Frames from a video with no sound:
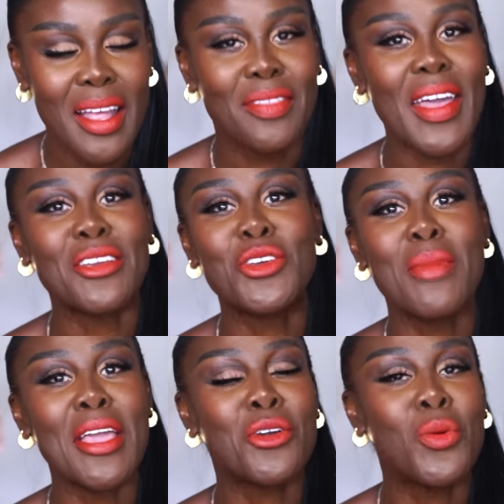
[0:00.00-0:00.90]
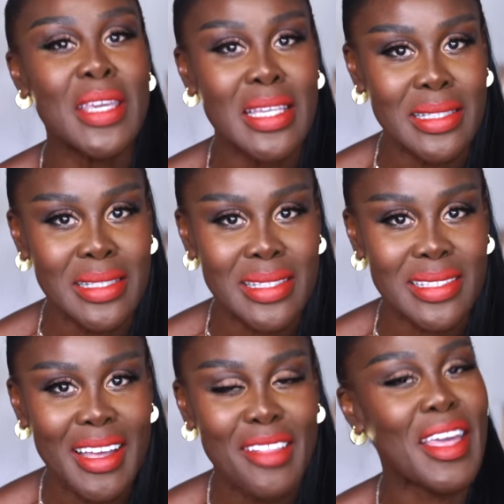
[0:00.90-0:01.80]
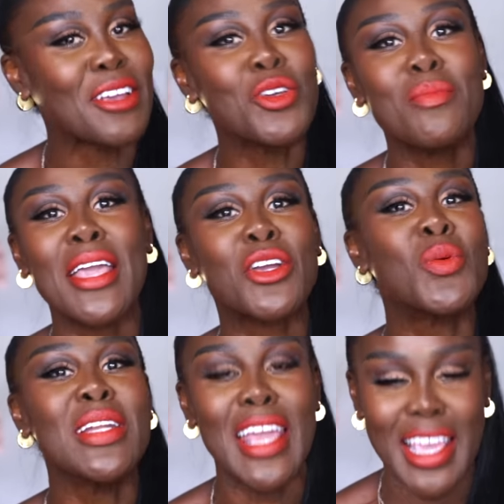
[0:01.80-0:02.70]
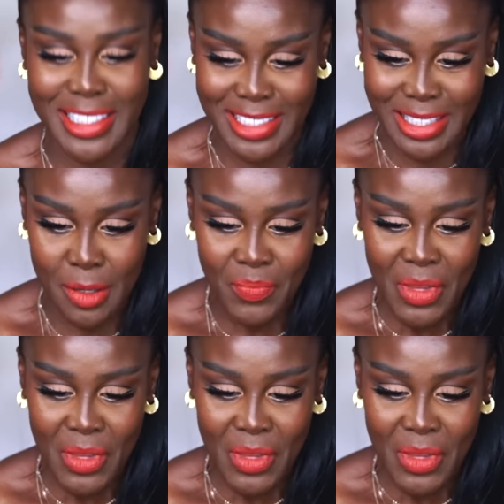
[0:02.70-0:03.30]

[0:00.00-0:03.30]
Thank you, my queens. Thank you, my queenettes.